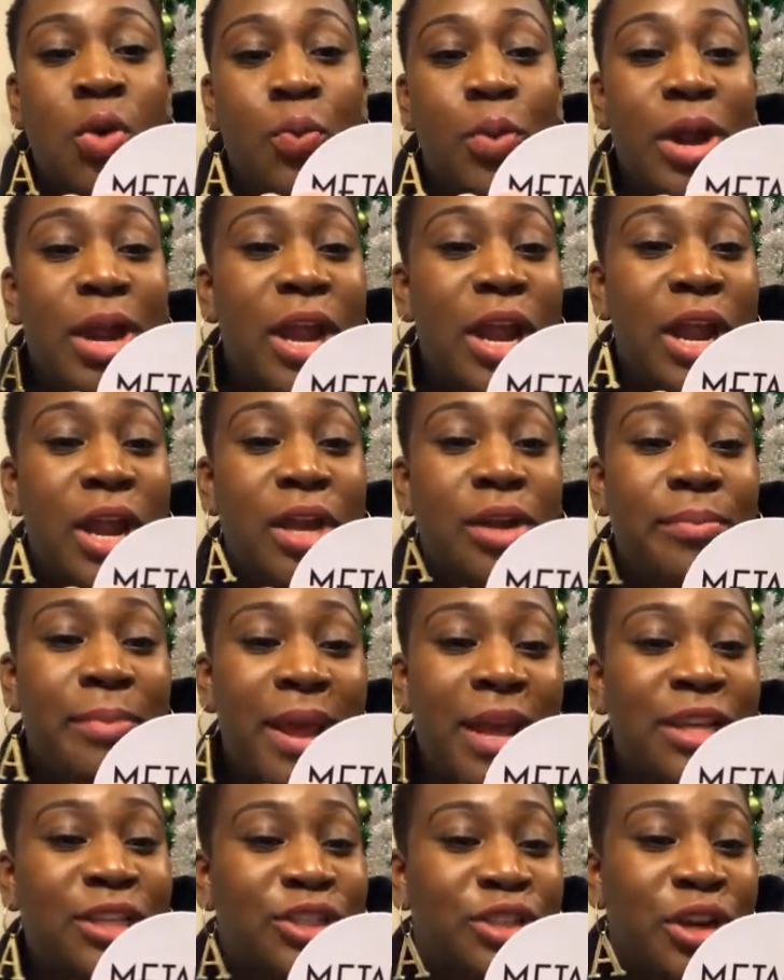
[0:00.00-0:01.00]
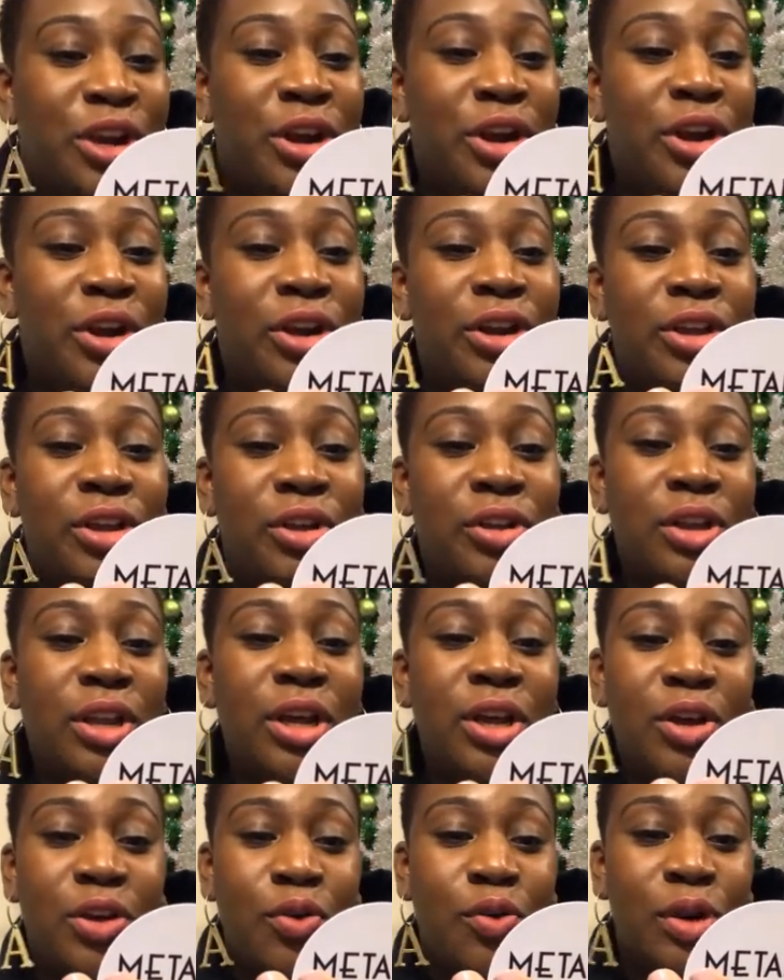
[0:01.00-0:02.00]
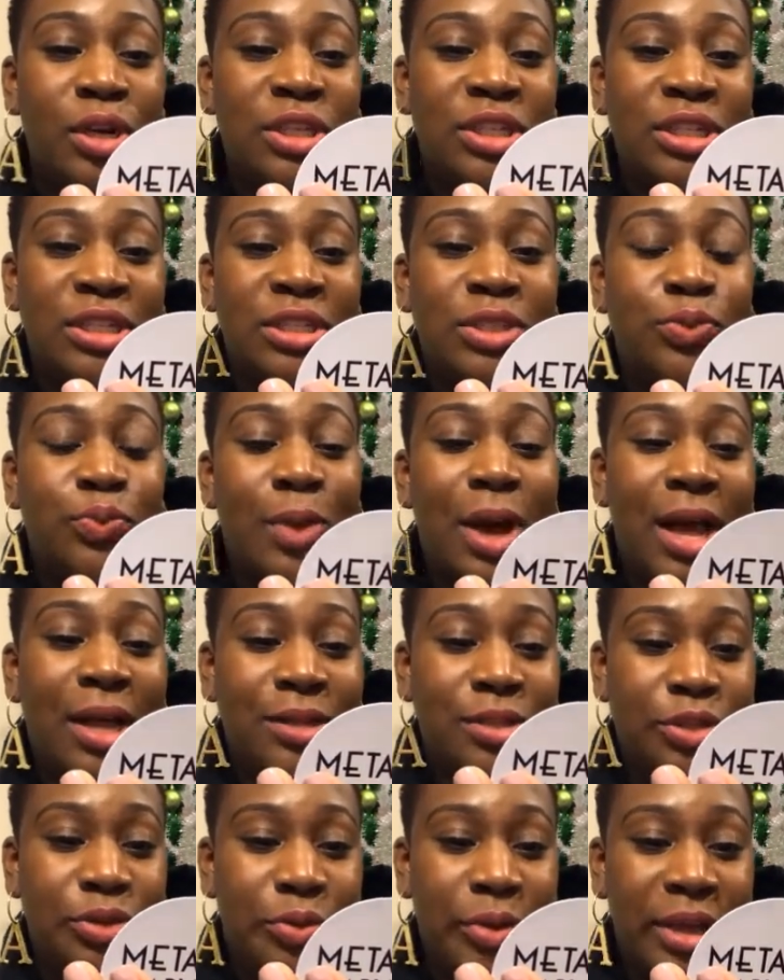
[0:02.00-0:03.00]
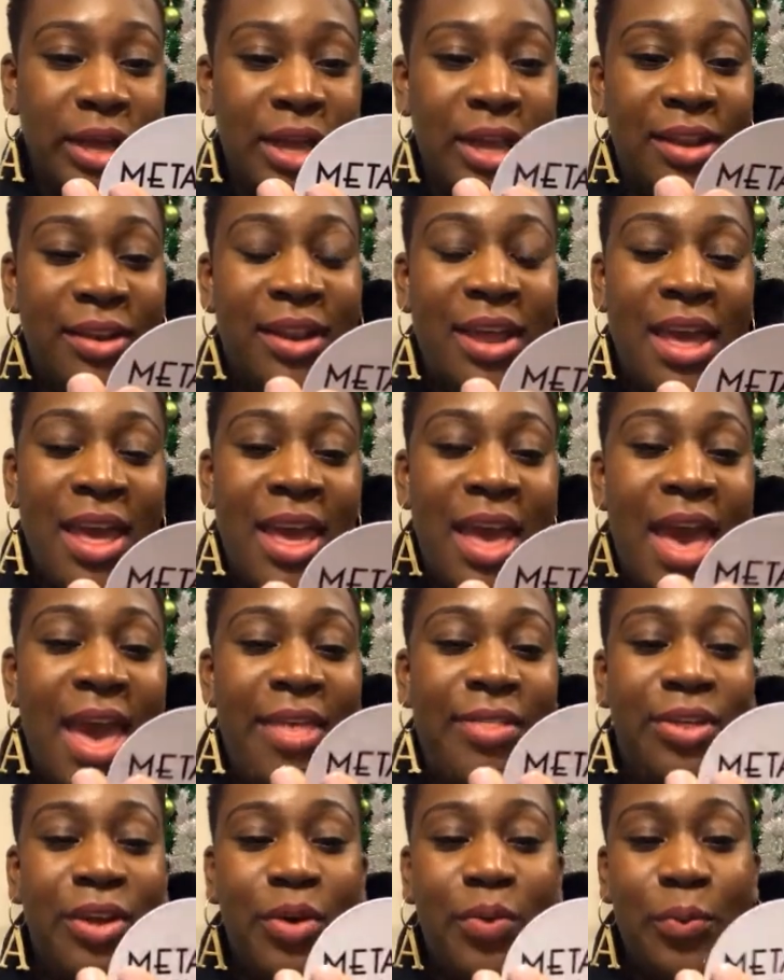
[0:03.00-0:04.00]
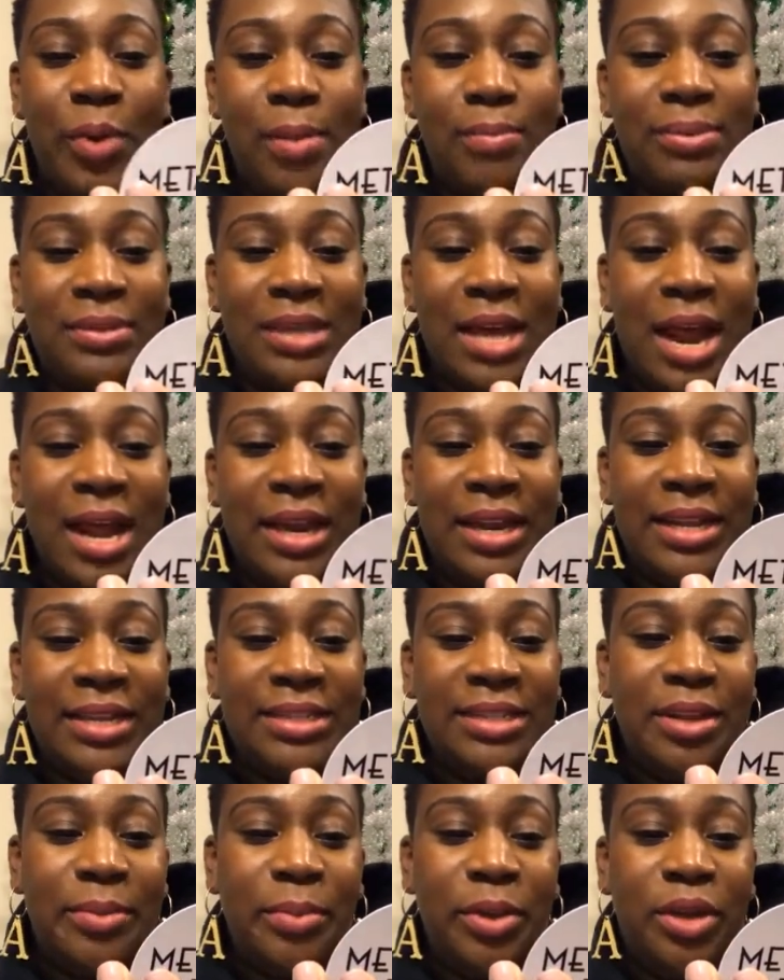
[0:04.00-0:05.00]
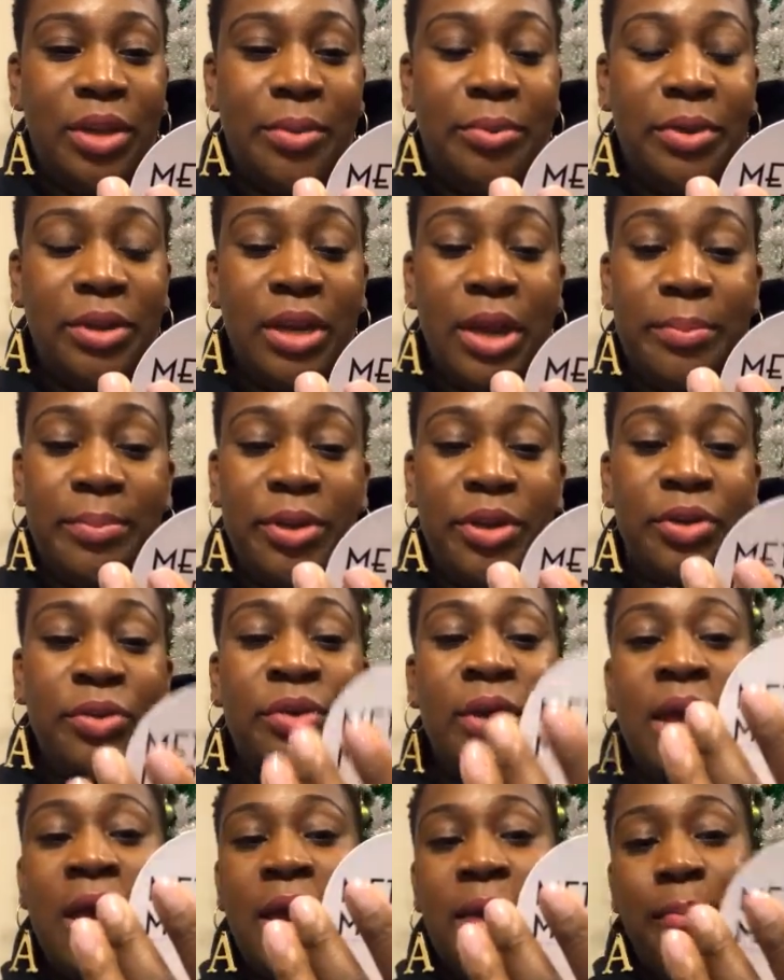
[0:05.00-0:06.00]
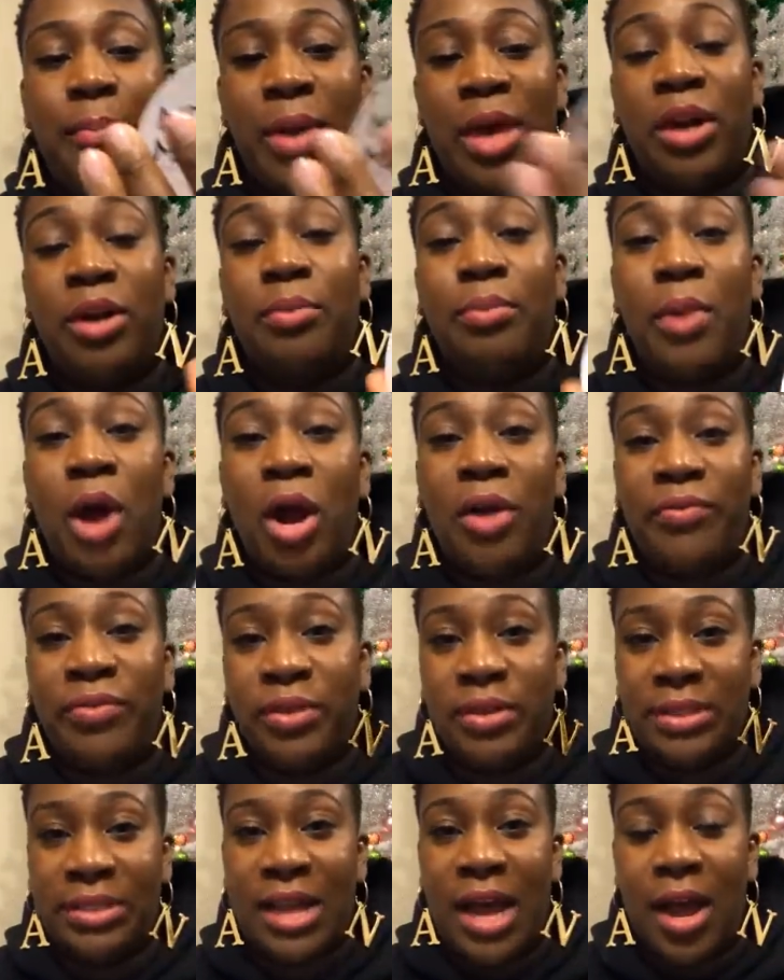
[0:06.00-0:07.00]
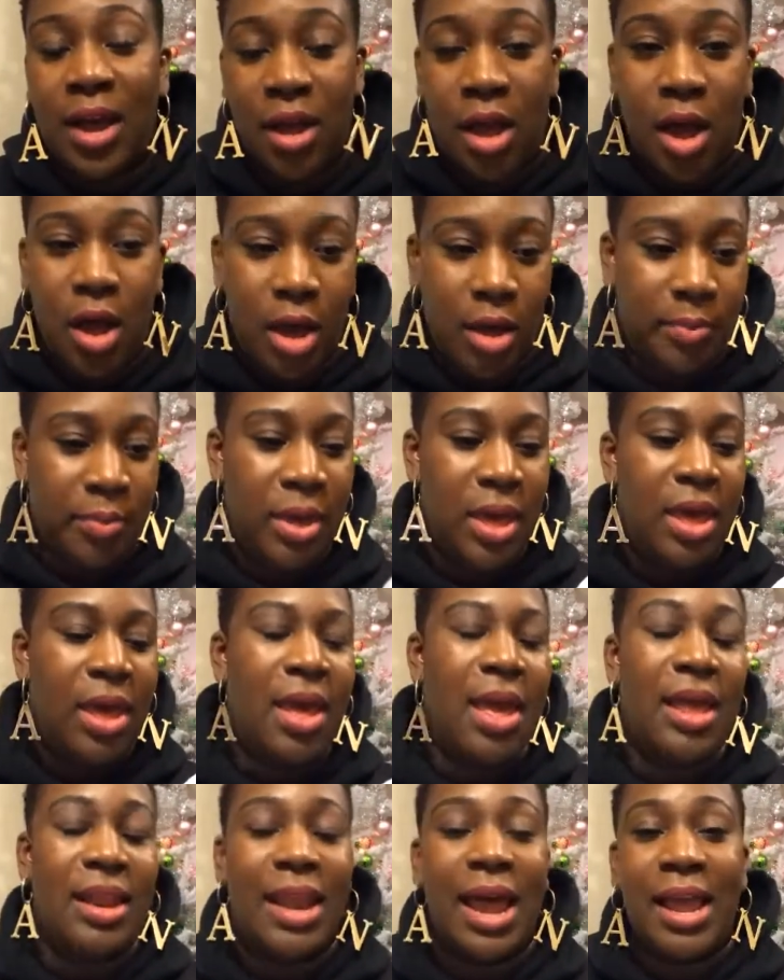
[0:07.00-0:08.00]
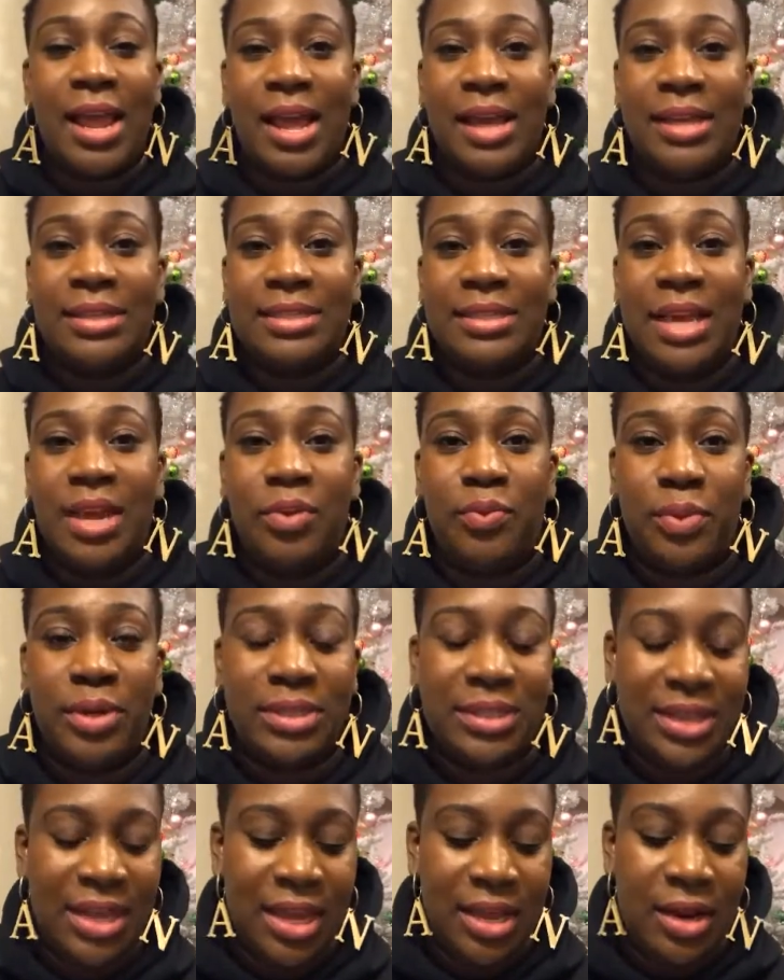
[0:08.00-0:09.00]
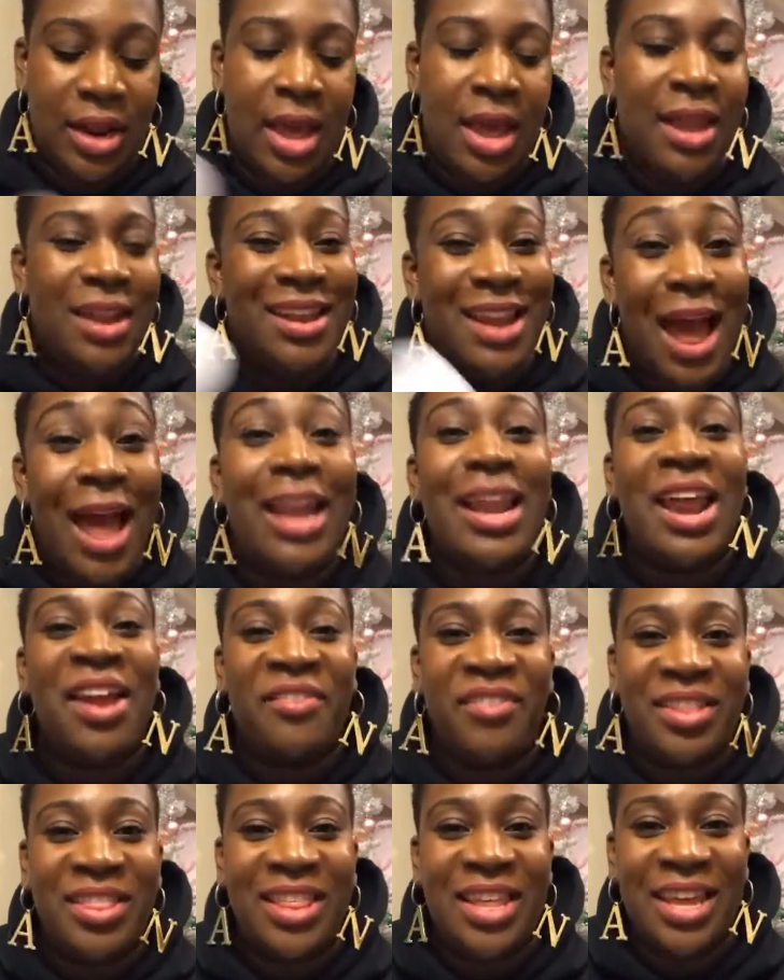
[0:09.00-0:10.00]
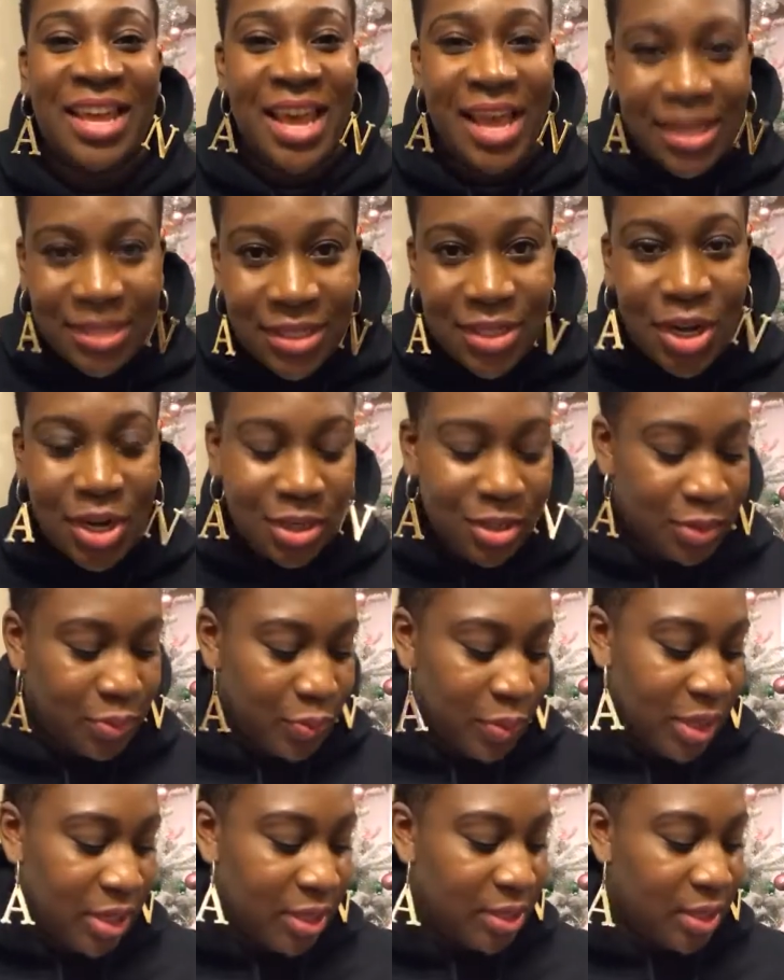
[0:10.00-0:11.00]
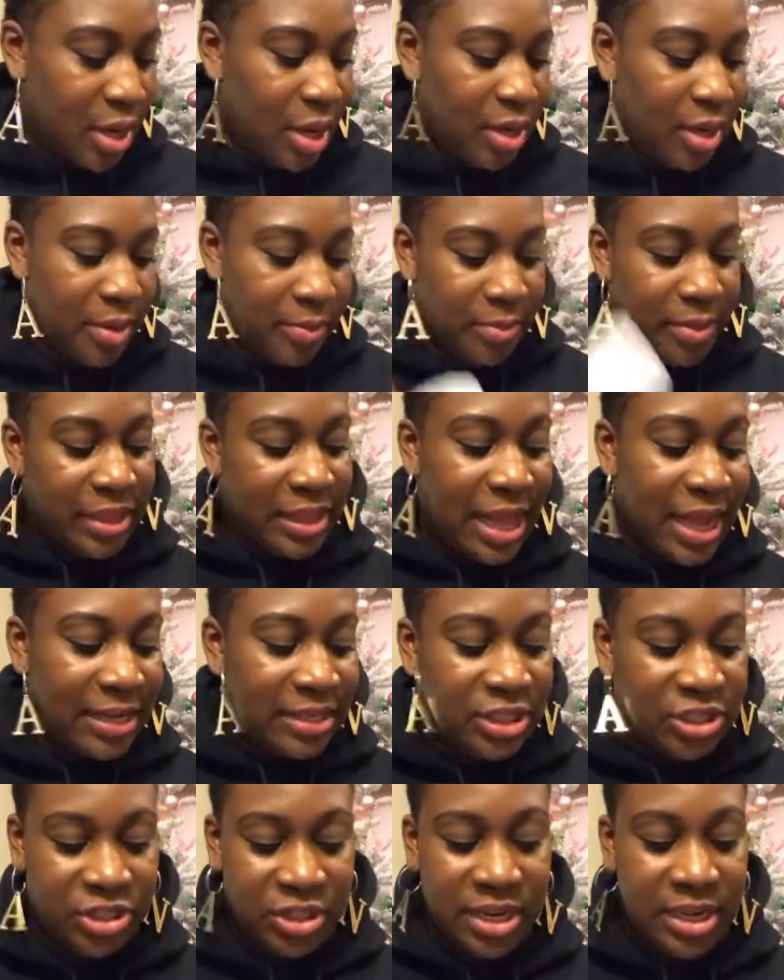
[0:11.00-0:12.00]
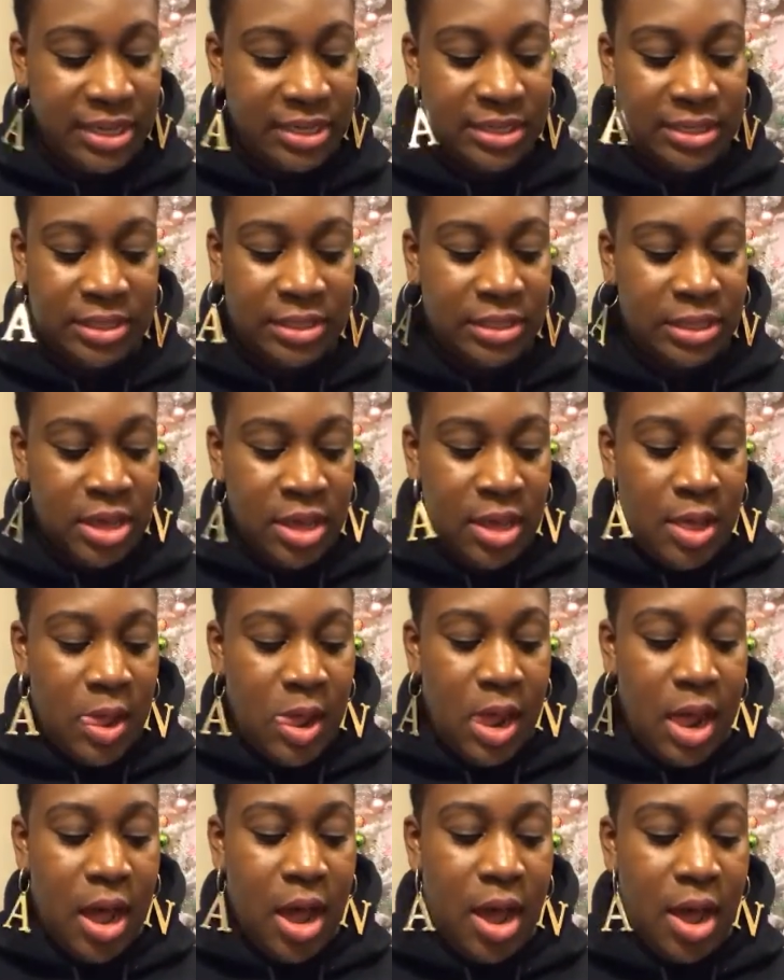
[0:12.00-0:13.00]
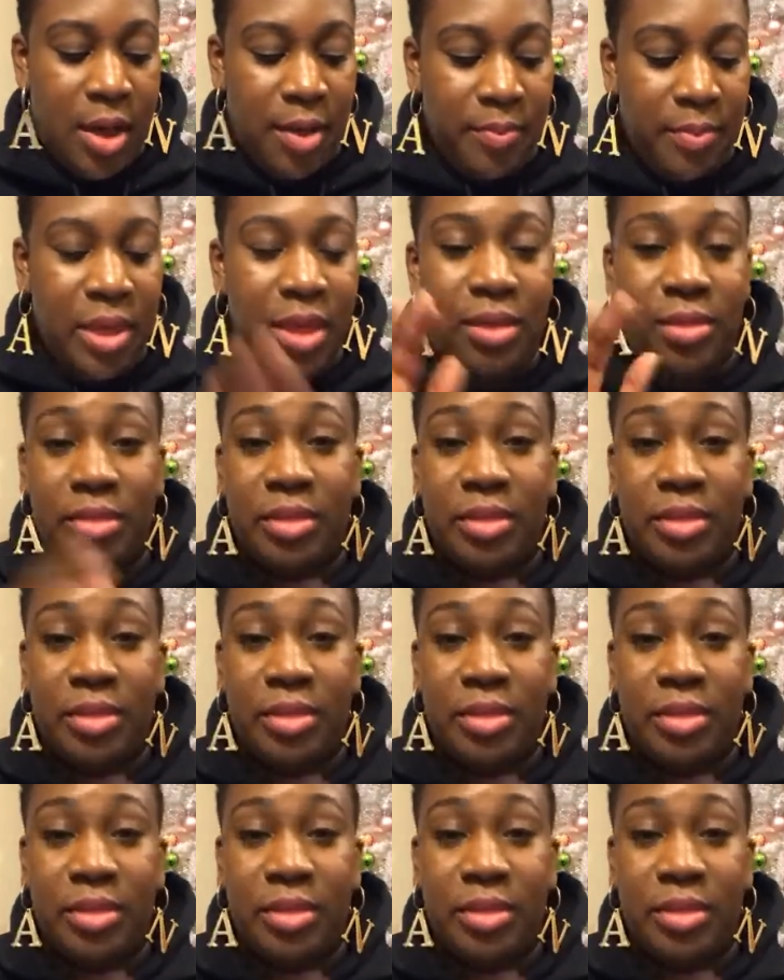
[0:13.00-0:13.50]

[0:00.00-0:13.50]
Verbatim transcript: we're here to make sure you look gorgeous while doing it and their website is www.metalmarvels.com and like i said once again not everything has curse words on it but that's just um,